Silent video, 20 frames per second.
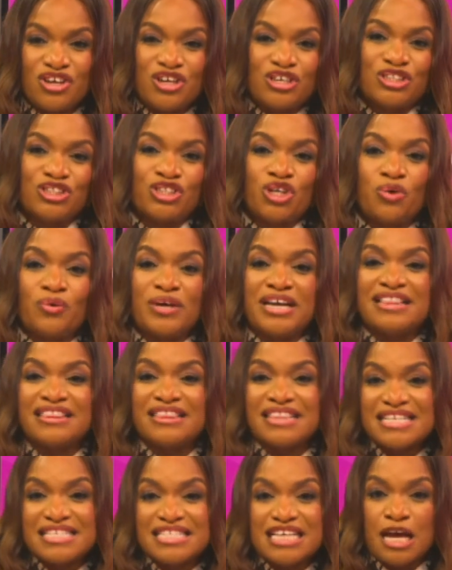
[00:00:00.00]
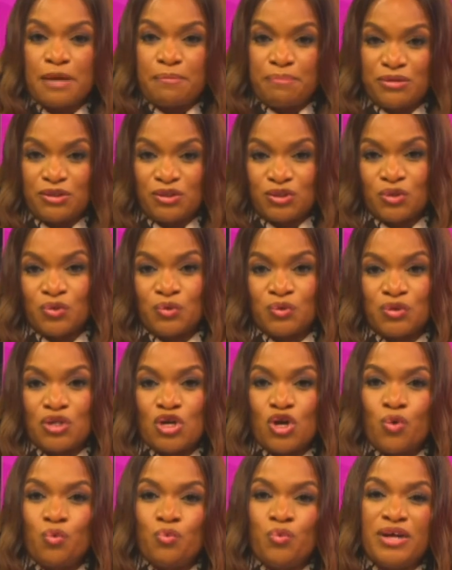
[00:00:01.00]
So in this episode,
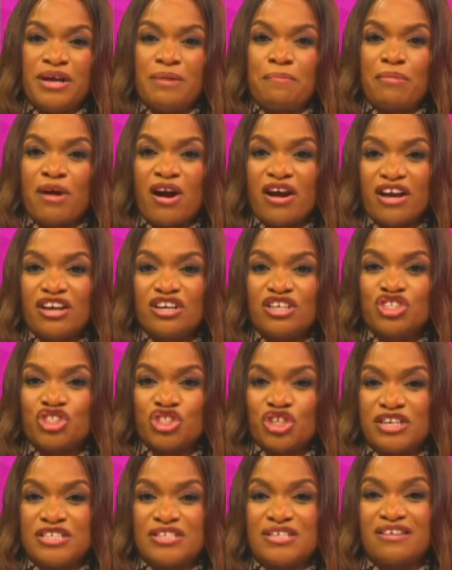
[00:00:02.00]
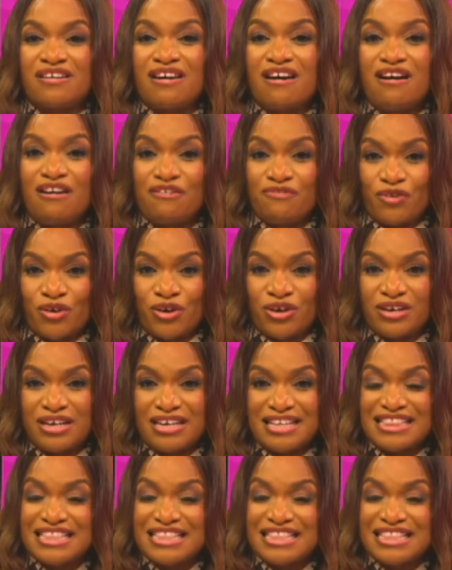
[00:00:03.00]
we embark on a journey to uncover